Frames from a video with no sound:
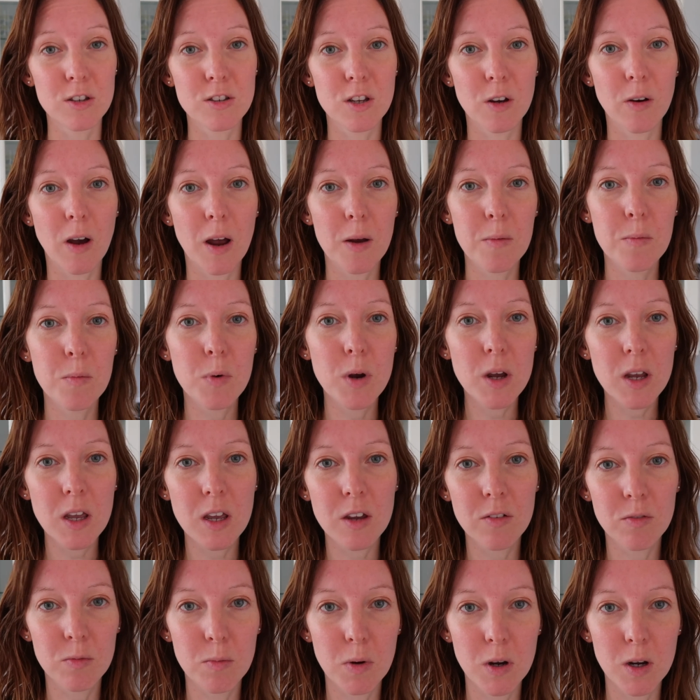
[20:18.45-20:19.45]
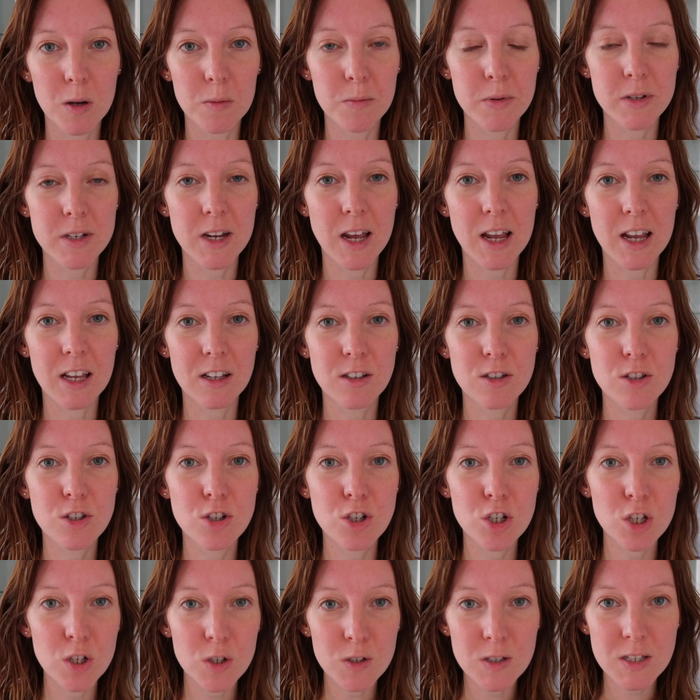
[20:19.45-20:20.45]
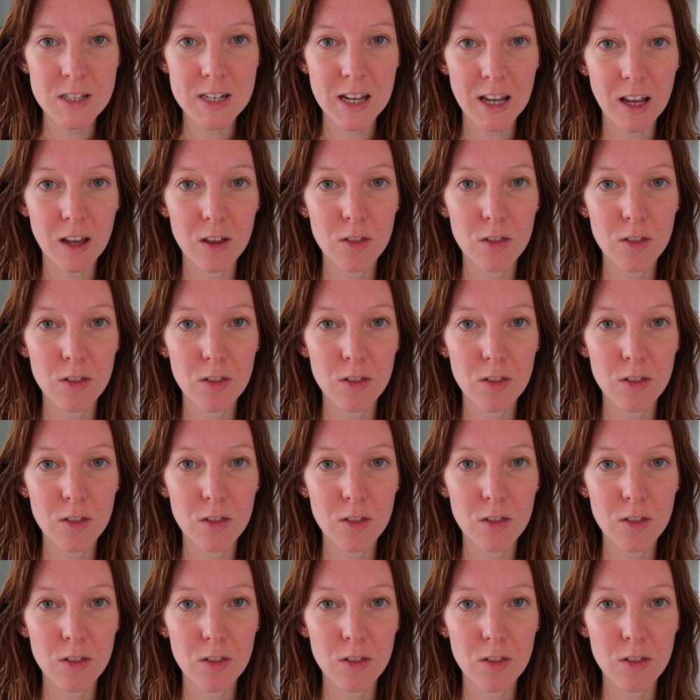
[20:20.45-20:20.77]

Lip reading: So I'm working from home today. It's Tuesday.